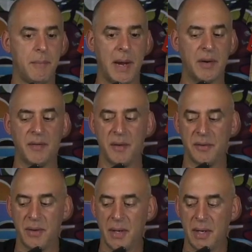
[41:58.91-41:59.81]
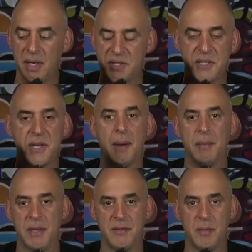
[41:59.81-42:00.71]
microphones, it's just
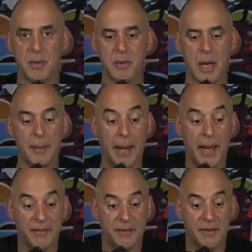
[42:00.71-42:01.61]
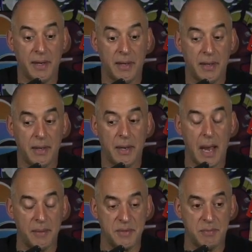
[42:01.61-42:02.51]
unbelievable. I mean, I have to say,
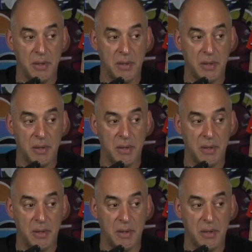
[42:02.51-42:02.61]
I was